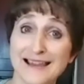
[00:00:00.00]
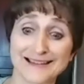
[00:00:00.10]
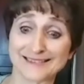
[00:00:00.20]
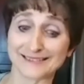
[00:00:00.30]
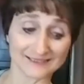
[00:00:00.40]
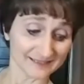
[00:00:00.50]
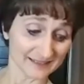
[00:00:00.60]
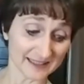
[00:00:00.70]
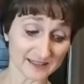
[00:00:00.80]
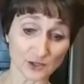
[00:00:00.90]
and
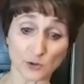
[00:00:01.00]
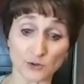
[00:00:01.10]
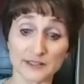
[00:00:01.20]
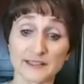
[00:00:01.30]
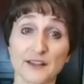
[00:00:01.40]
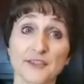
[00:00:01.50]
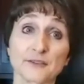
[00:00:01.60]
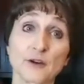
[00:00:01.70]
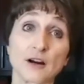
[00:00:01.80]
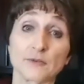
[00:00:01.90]
like totally
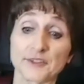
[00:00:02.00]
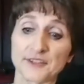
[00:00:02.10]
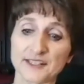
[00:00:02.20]
nothing wrong with